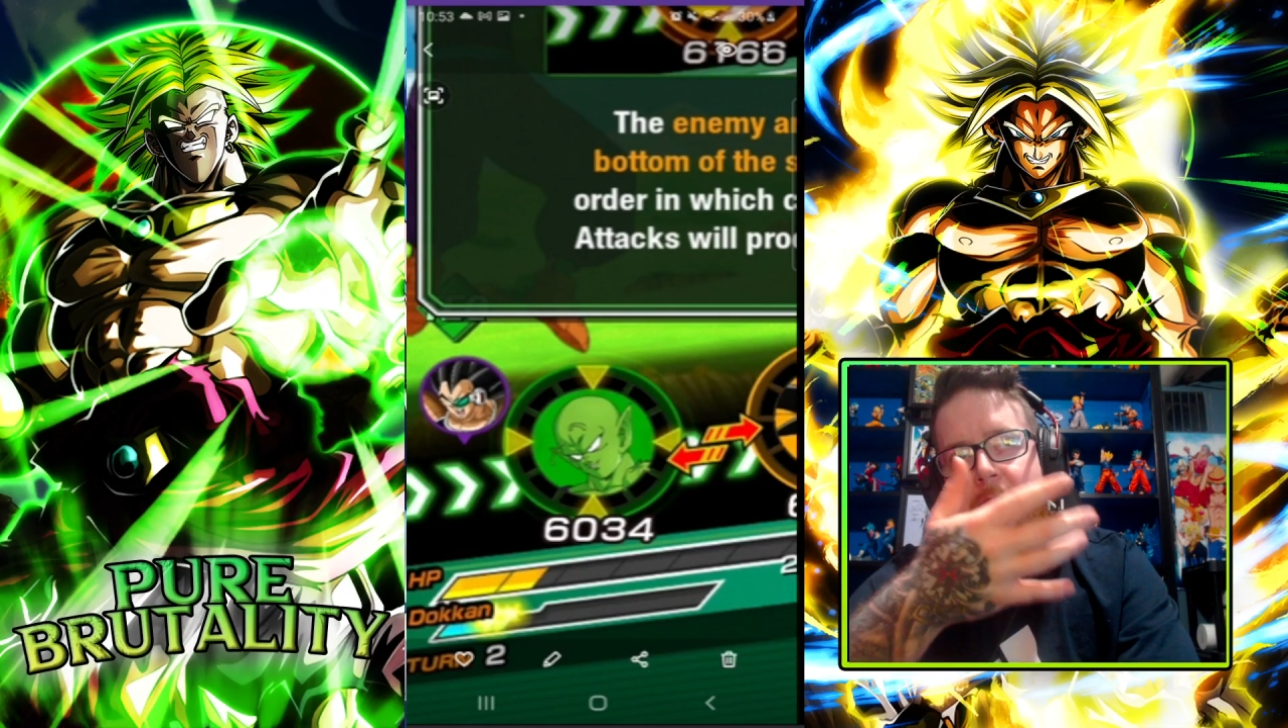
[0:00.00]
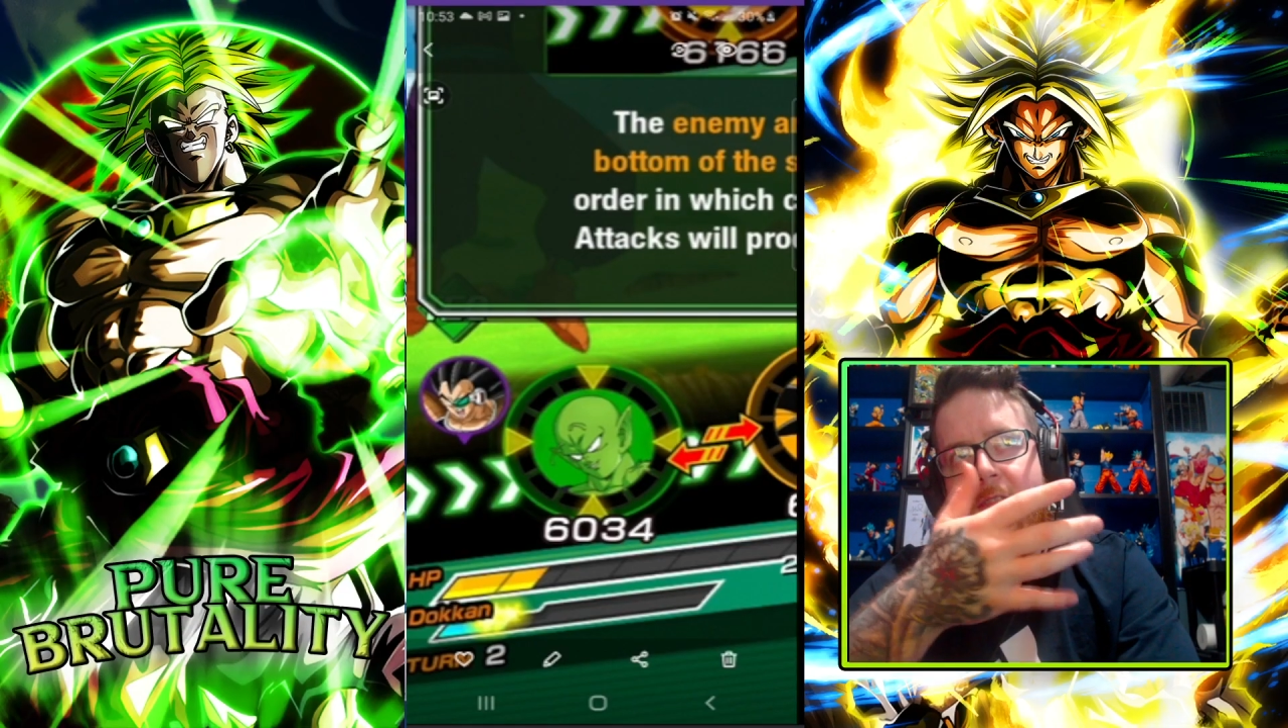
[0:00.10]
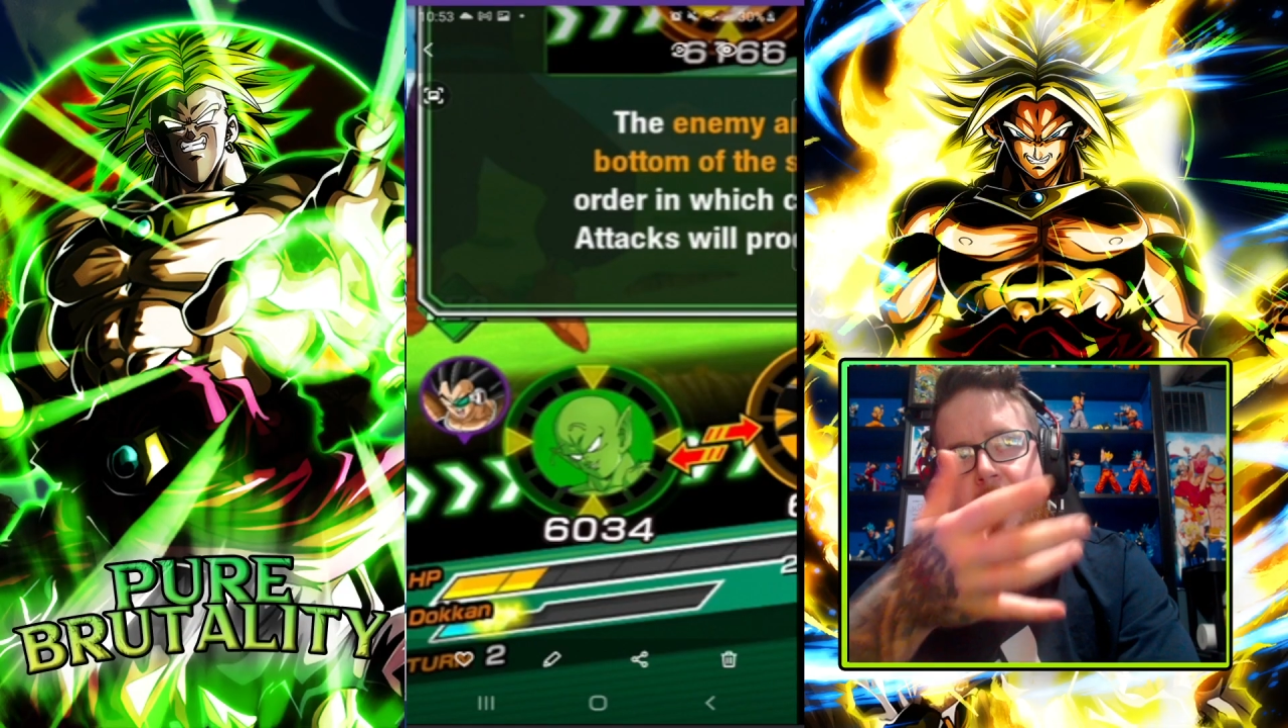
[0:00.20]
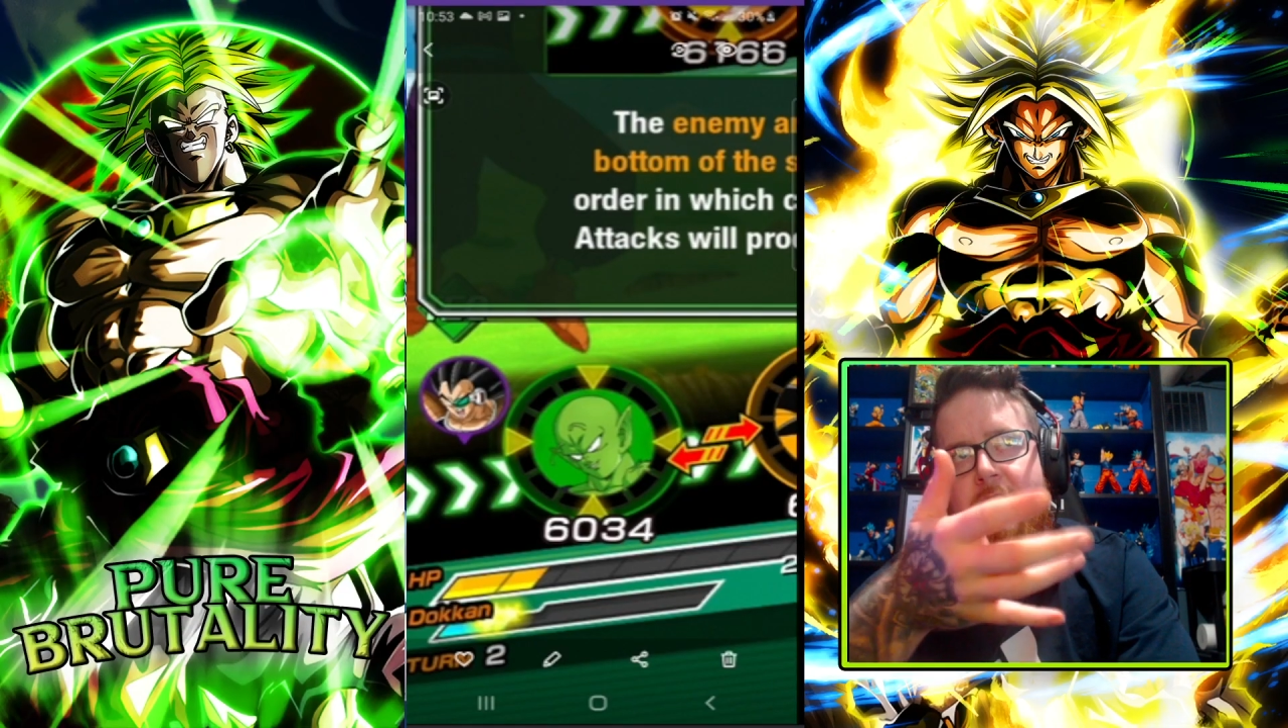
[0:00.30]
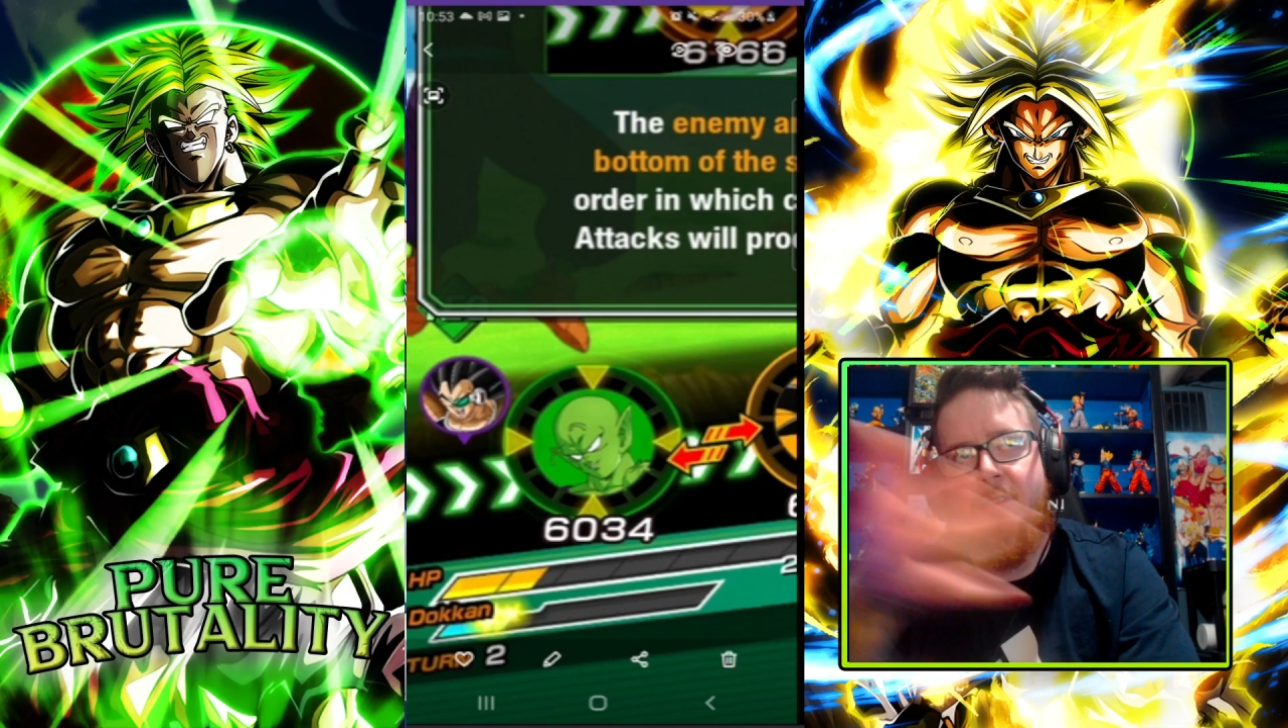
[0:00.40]

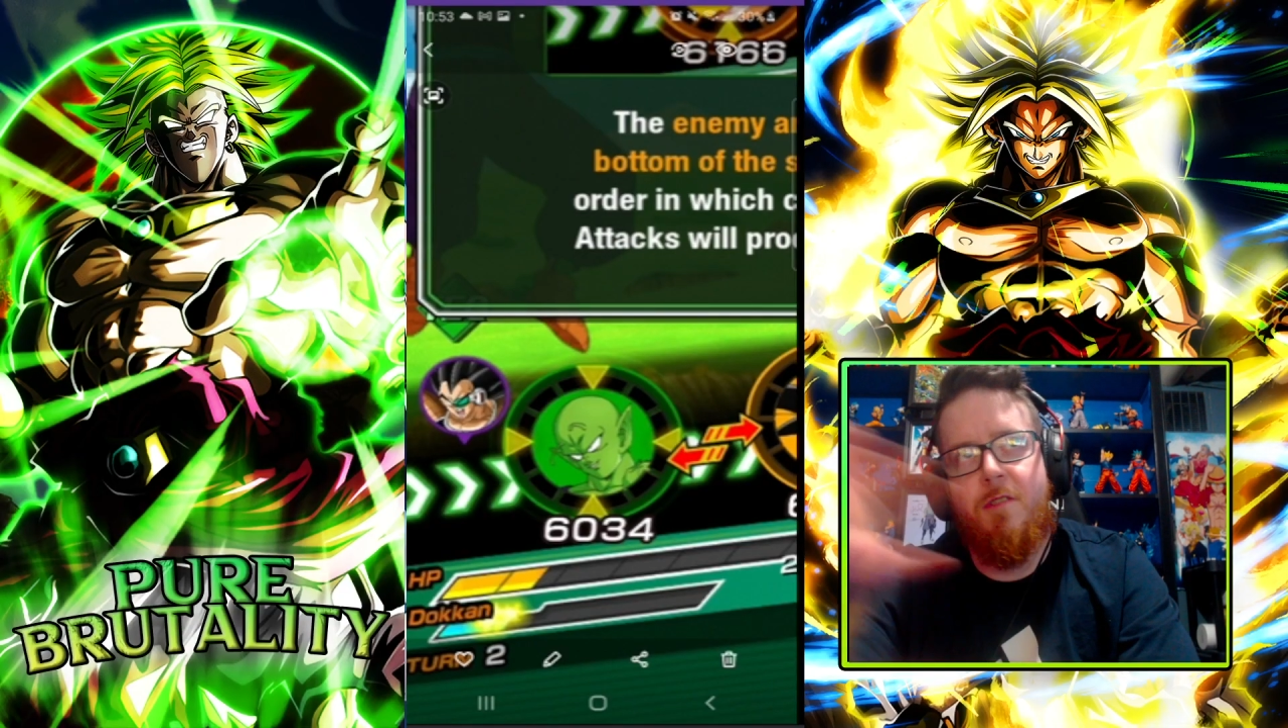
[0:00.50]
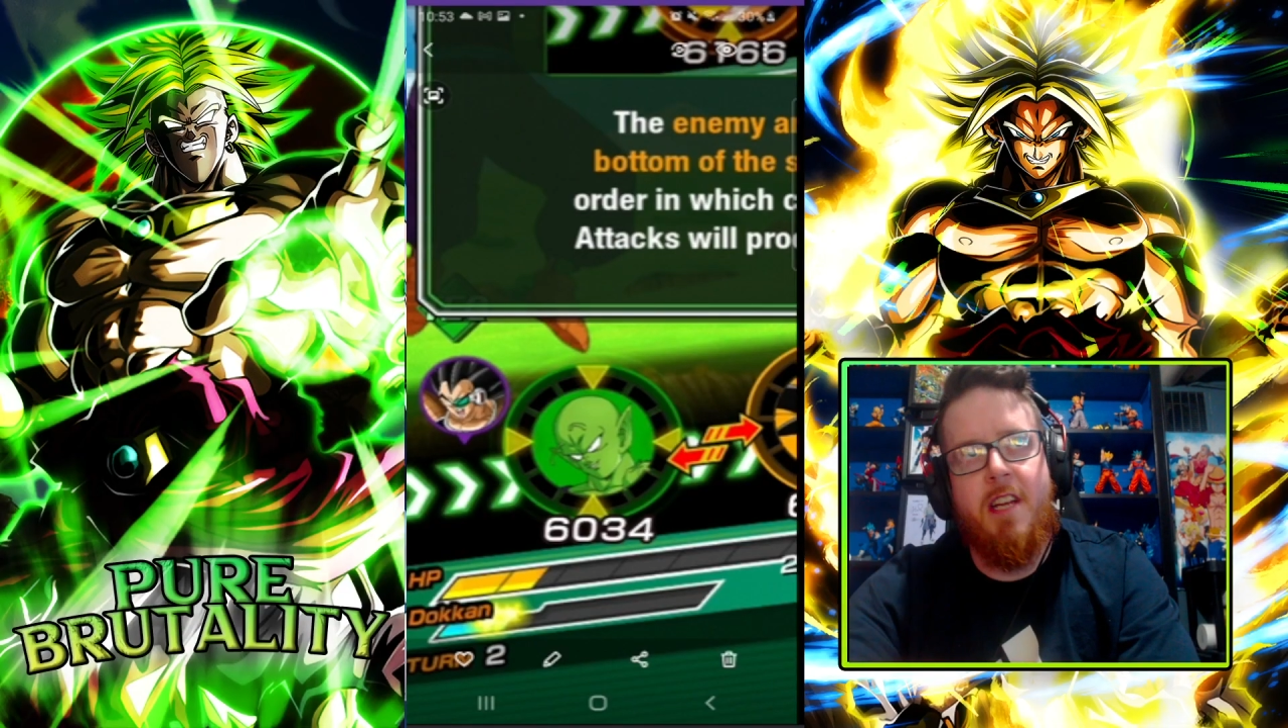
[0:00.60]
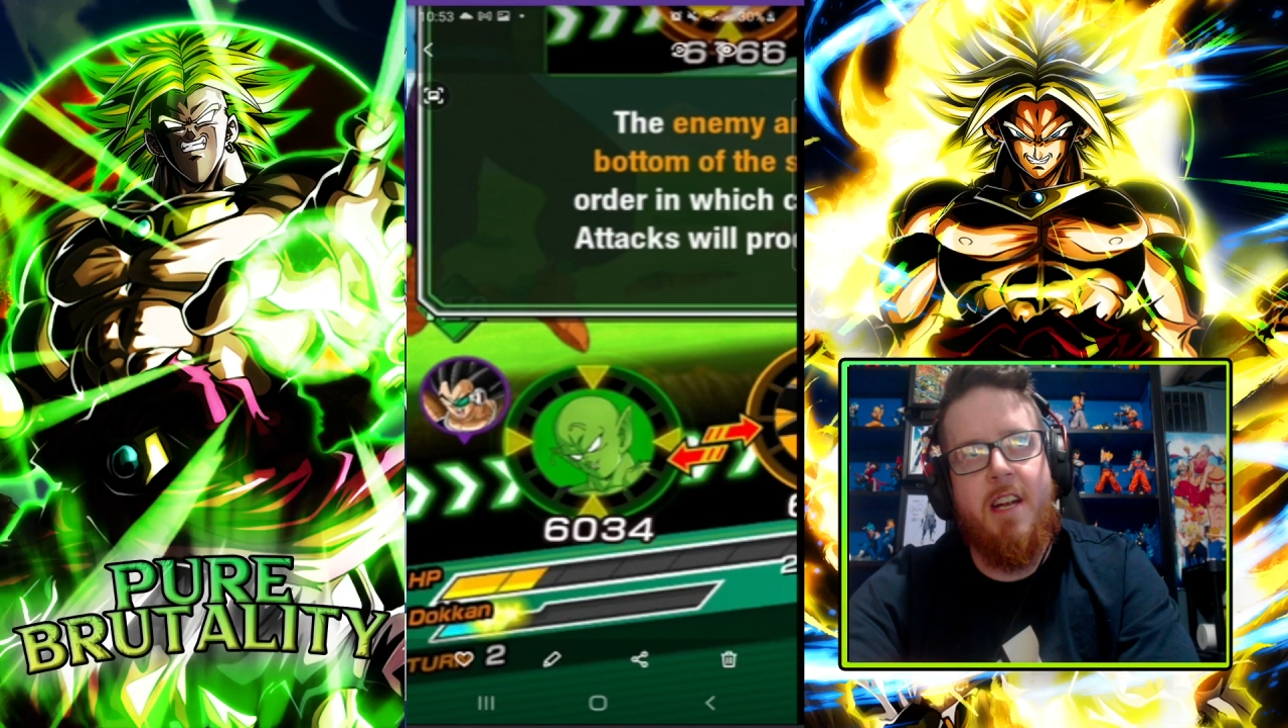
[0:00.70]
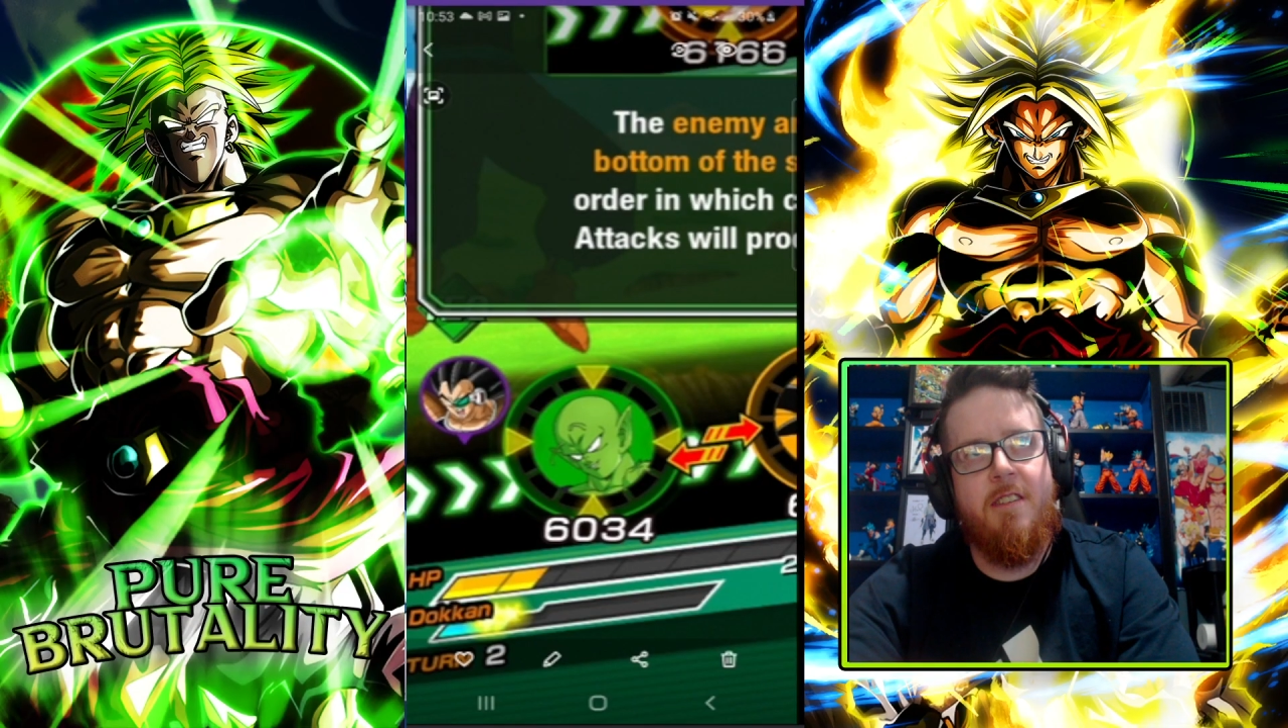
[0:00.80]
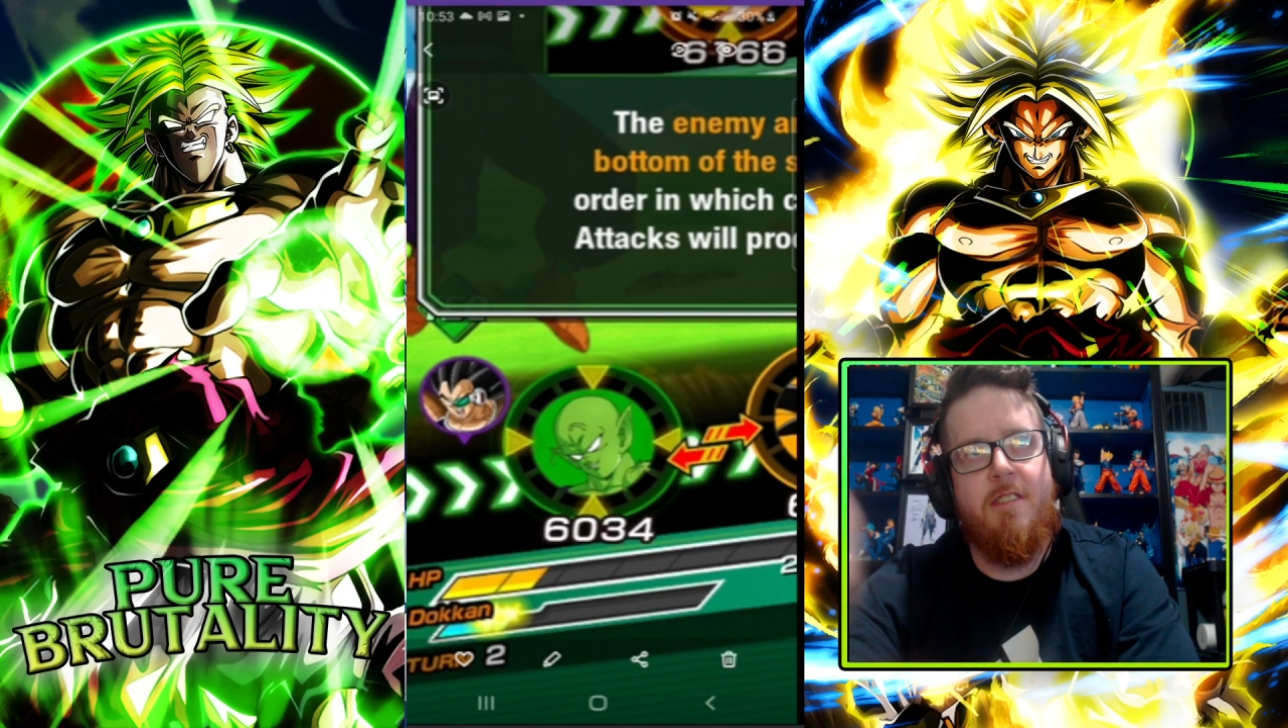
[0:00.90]
these three
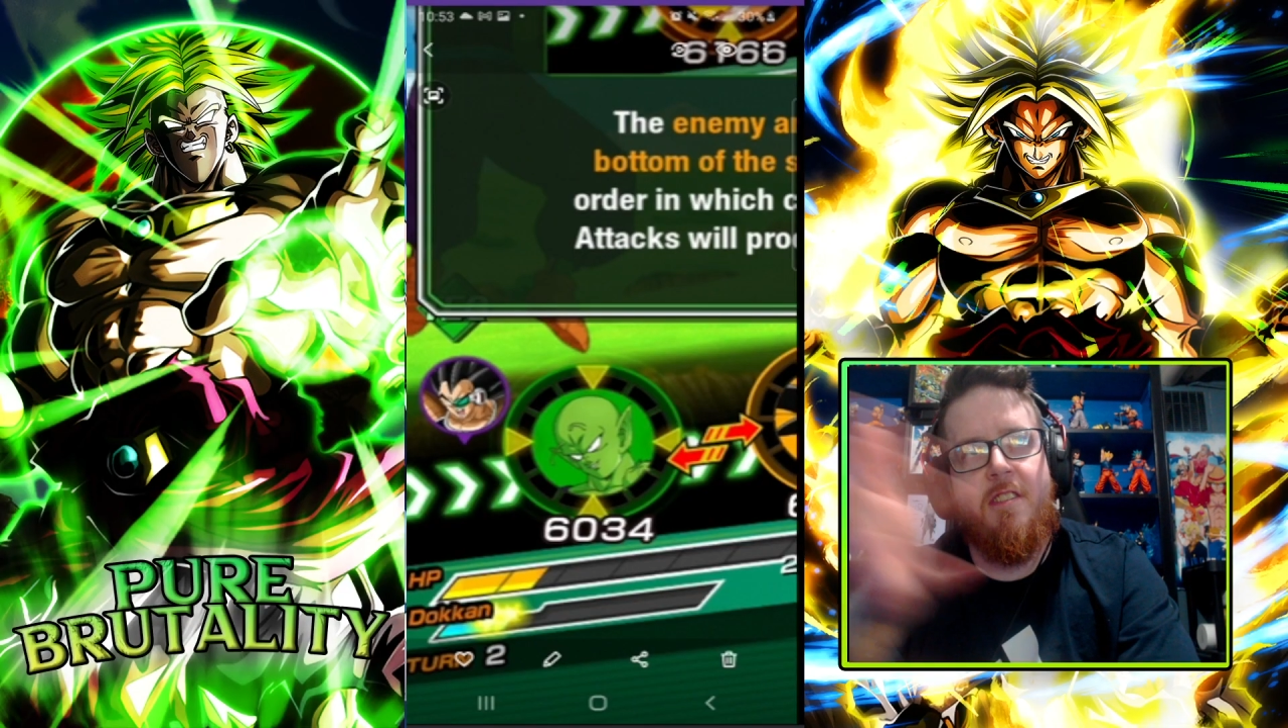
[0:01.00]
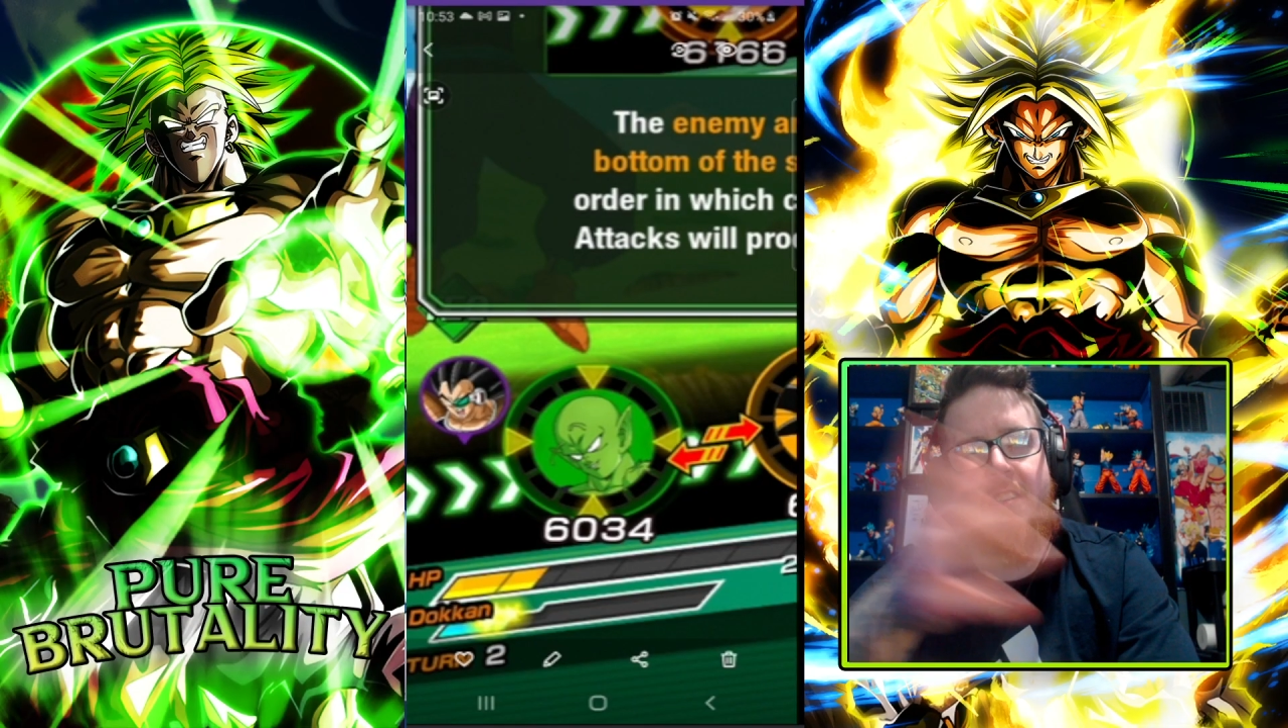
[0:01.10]
characters,